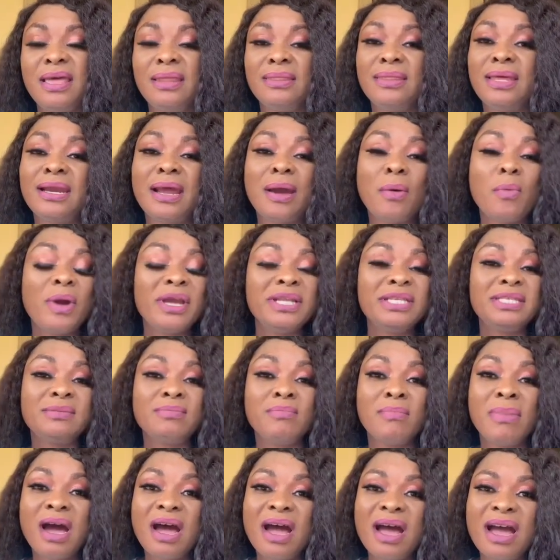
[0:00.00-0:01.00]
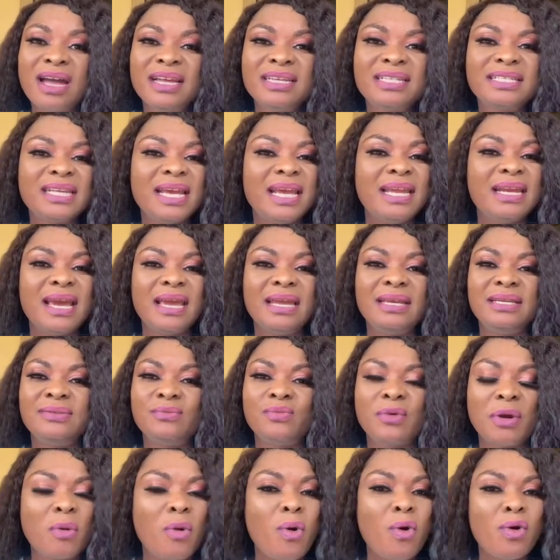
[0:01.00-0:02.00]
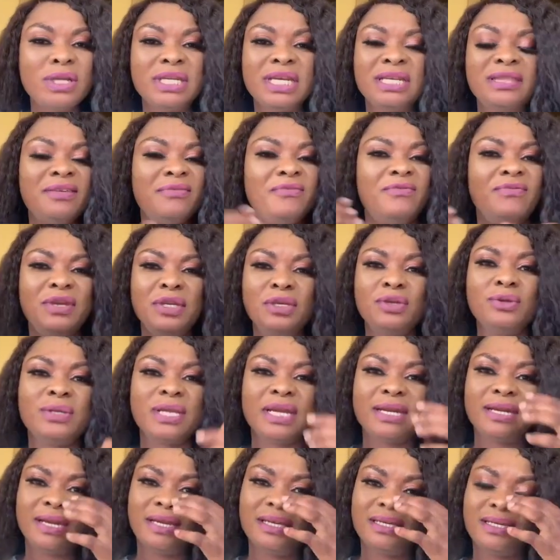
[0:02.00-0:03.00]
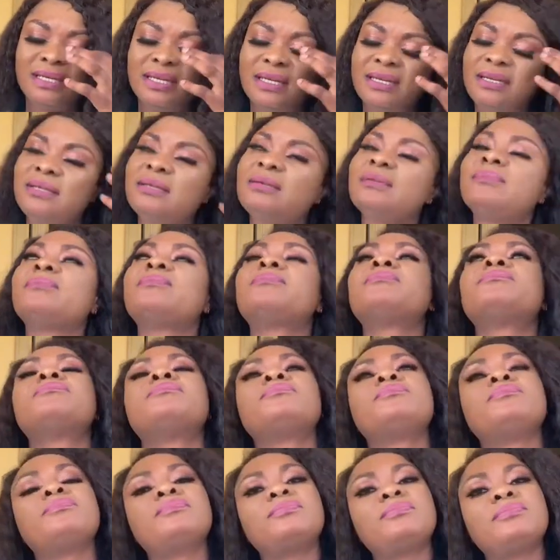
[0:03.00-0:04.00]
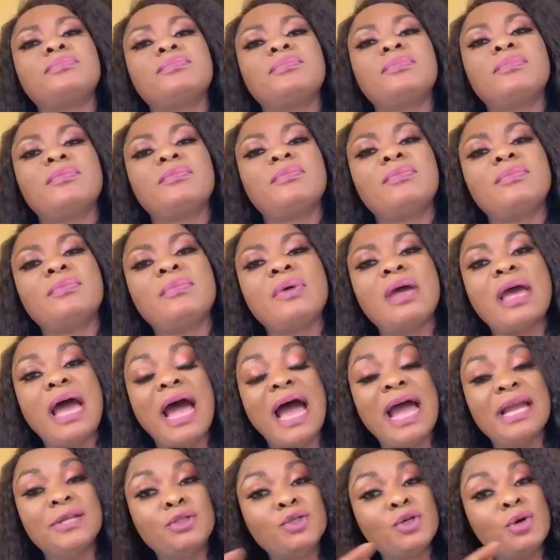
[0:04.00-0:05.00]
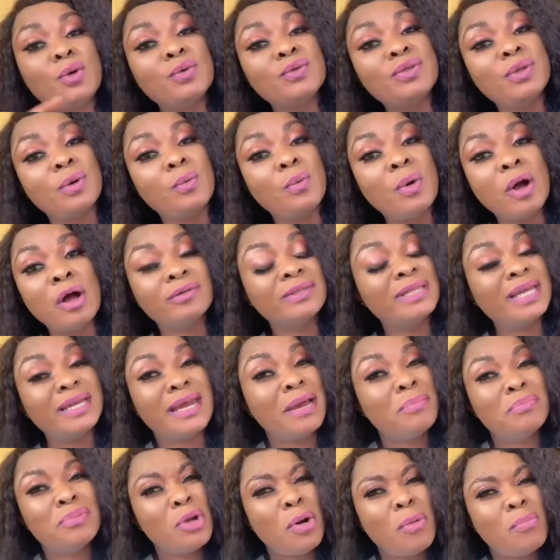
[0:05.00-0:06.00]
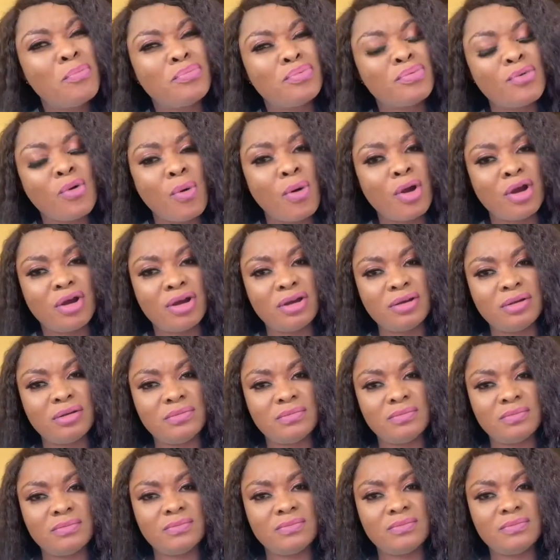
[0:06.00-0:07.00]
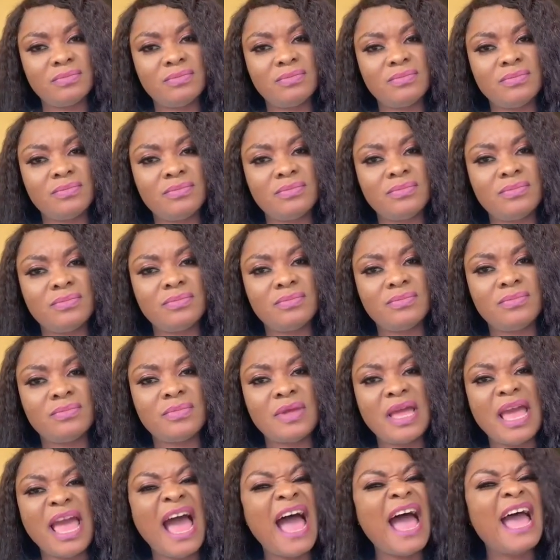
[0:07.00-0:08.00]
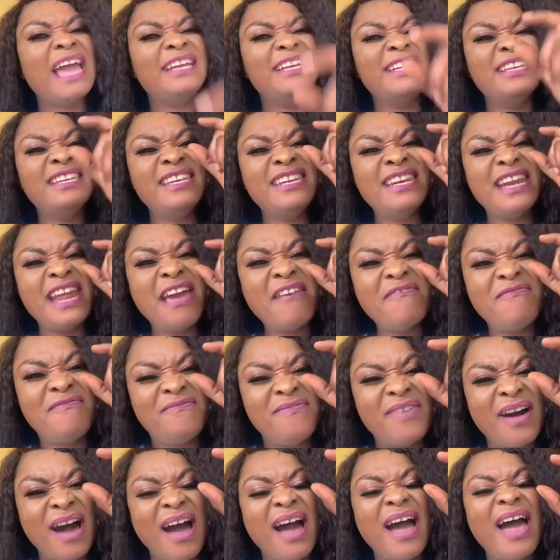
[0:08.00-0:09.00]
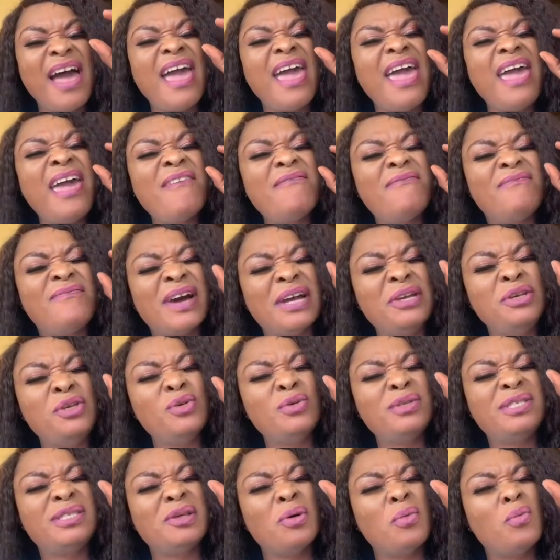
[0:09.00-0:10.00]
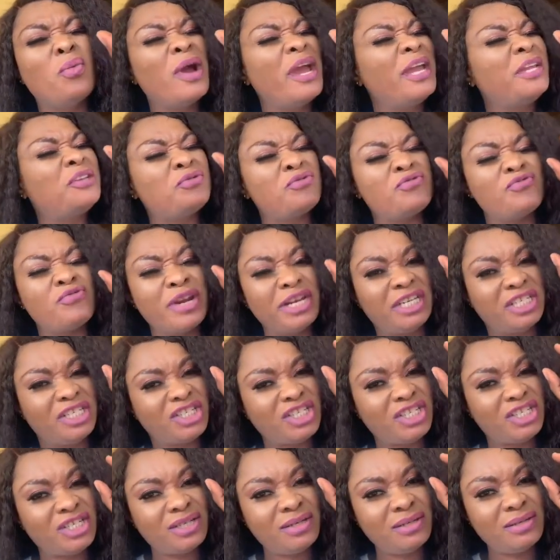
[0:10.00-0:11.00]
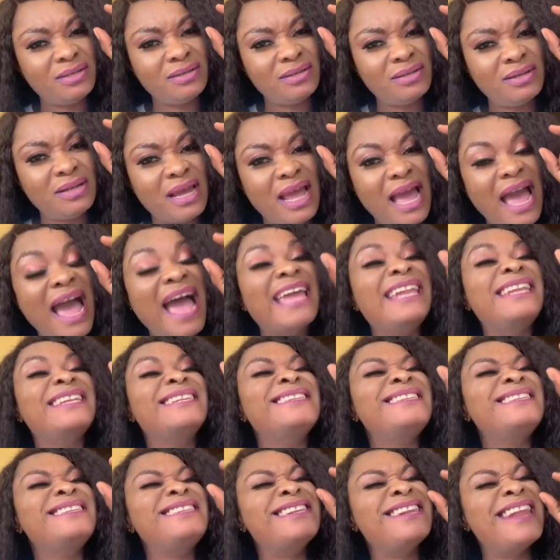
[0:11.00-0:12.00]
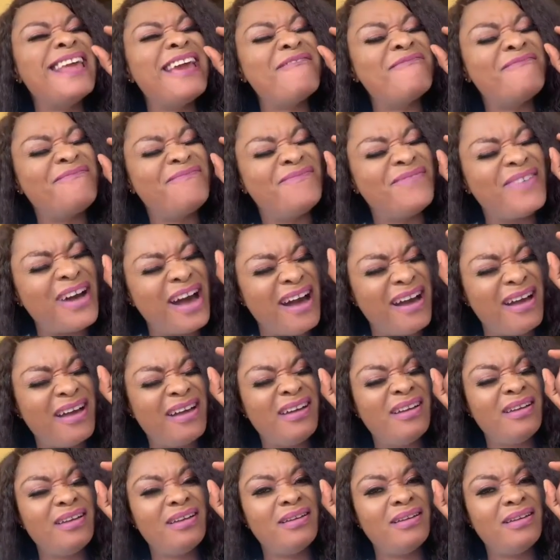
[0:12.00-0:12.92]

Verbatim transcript: Then I went mad and I recorded the video that I did. I told the world that I'm not broke. I never, ever use the word rich. I never.